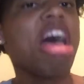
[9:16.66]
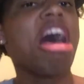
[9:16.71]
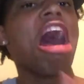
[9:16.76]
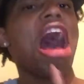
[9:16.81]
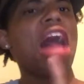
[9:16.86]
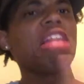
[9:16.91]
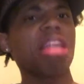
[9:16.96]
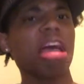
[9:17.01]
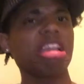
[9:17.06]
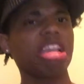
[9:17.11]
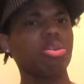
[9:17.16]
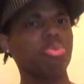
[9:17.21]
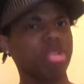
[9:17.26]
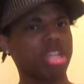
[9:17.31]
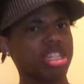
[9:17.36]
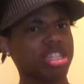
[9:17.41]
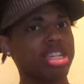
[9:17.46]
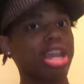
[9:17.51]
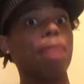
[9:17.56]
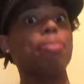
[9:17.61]
I like it when
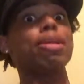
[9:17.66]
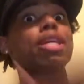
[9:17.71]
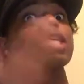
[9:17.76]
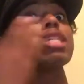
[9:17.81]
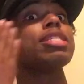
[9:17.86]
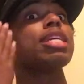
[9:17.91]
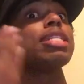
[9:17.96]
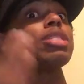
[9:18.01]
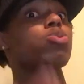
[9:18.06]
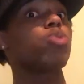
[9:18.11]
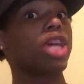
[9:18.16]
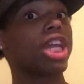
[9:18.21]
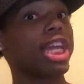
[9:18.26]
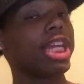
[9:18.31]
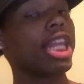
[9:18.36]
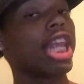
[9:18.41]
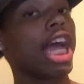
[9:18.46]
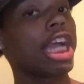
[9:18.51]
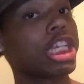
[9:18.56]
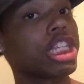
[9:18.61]
it's nappy because that's what he
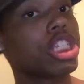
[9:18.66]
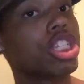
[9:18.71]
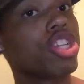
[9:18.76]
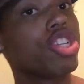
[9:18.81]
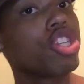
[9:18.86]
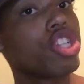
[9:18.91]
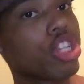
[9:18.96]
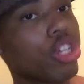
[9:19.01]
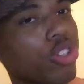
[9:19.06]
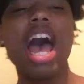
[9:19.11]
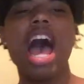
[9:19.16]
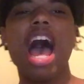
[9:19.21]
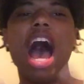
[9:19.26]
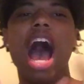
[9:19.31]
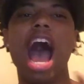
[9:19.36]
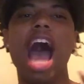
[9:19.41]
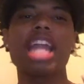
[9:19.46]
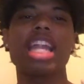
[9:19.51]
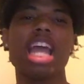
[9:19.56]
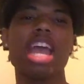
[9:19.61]
likes to do.
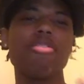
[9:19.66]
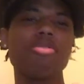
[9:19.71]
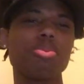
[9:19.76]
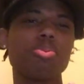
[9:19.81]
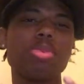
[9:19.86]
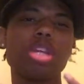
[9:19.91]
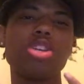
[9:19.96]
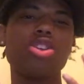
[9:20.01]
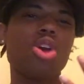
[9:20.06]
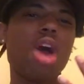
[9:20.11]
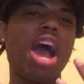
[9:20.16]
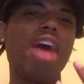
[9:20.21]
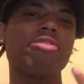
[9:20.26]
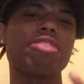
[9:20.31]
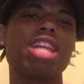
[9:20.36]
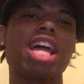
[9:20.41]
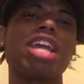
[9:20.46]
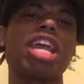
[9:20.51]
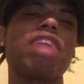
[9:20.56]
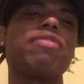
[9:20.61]
You don't have to
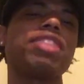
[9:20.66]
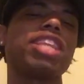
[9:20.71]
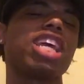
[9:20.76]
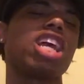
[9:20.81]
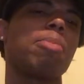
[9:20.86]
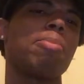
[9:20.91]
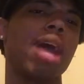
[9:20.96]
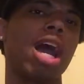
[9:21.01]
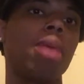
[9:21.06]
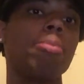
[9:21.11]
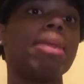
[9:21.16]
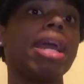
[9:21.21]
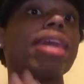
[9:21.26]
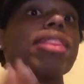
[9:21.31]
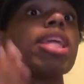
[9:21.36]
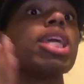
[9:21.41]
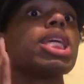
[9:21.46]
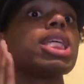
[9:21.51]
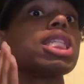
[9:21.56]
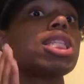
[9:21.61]
like everything about me. I
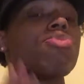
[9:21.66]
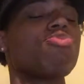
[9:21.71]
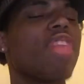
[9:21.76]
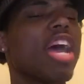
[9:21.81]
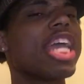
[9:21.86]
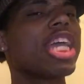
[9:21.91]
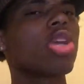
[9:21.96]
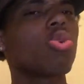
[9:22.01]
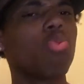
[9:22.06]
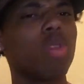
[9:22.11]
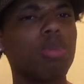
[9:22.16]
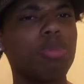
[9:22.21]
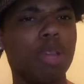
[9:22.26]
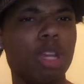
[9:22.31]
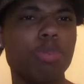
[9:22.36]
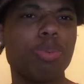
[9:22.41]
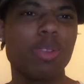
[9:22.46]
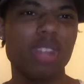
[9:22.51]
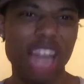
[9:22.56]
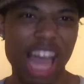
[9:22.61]
think it's fake when
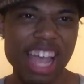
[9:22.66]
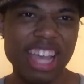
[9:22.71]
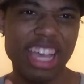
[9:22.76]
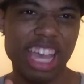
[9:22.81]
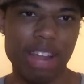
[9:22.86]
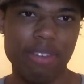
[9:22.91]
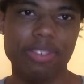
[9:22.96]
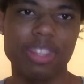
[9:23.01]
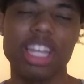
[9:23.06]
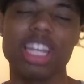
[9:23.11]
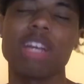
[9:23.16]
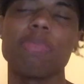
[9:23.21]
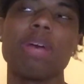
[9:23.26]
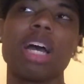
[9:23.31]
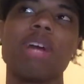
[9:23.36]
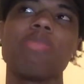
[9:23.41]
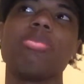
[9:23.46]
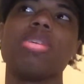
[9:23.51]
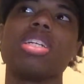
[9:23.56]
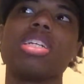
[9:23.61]
people like everything
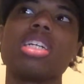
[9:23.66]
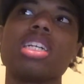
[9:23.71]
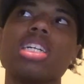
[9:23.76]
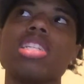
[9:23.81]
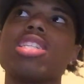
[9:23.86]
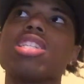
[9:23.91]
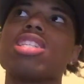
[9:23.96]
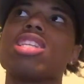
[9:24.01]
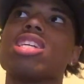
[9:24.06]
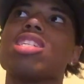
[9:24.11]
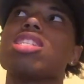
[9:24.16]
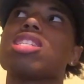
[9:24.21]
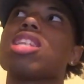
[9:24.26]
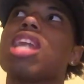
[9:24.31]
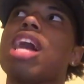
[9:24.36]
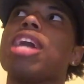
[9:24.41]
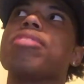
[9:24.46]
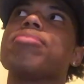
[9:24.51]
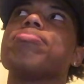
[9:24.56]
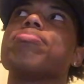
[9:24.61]
about me because it's
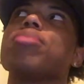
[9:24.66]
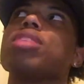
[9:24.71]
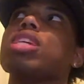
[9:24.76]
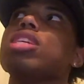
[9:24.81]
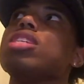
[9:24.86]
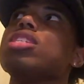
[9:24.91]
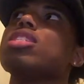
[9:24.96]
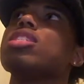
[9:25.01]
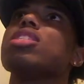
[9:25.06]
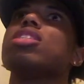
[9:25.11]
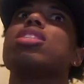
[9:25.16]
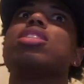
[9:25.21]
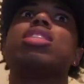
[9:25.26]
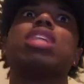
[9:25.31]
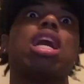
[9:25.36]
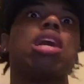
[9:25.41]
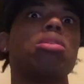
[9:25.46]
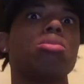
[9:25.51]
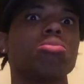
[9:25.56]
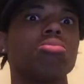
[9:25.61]
like, please
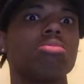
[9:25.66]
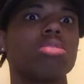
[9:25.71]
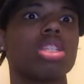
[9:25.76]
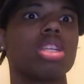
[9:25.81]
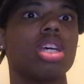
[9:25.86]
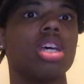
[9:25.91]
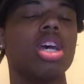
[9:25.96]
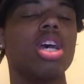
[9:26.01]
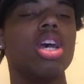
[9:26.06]
don't.